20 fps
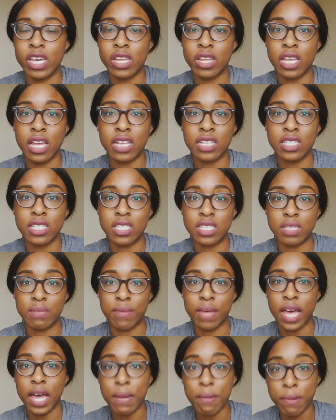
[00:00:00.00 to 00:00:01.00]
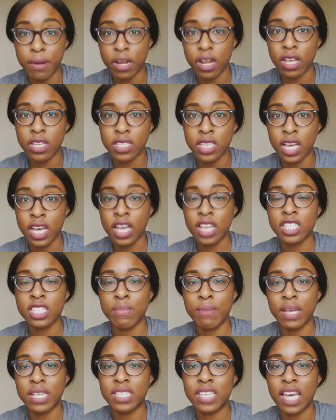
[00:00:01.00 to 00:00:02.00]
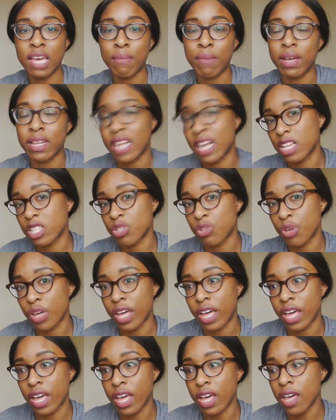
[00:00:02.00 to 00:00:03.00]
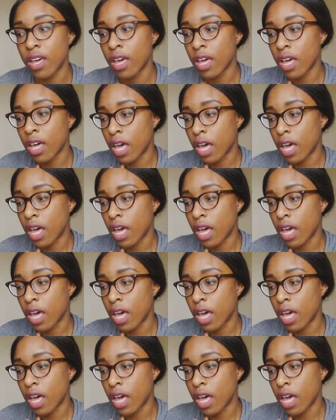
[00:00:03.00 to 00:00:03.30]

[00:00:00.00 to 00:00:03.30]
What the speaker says: in getting some hair products to maintain my natural hair